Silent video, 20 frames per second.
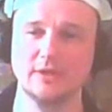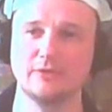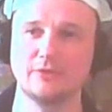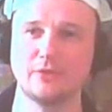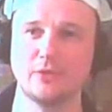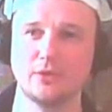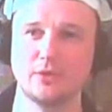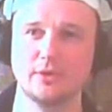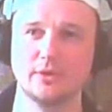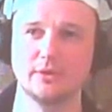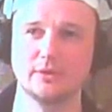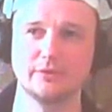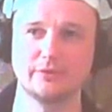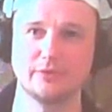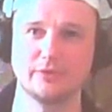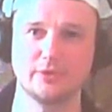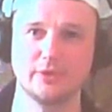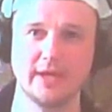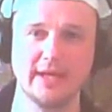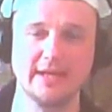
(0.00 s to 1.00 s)
for
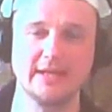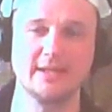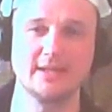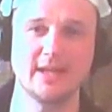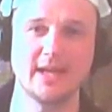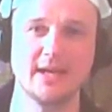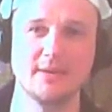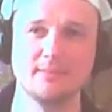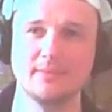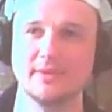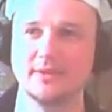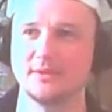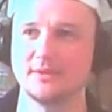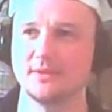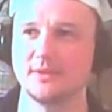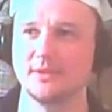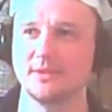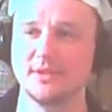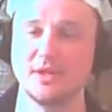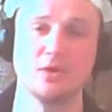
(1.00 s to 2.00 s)
for any game in,
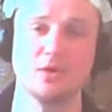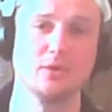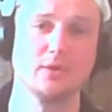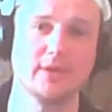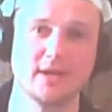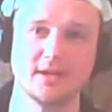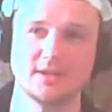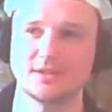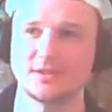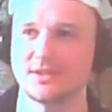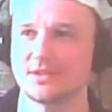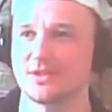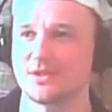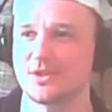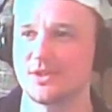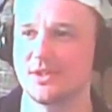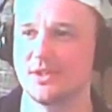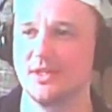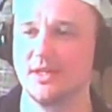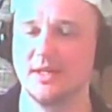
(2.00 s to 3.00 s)
in the old
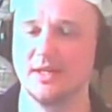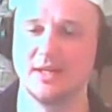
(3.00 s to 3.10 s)
architecture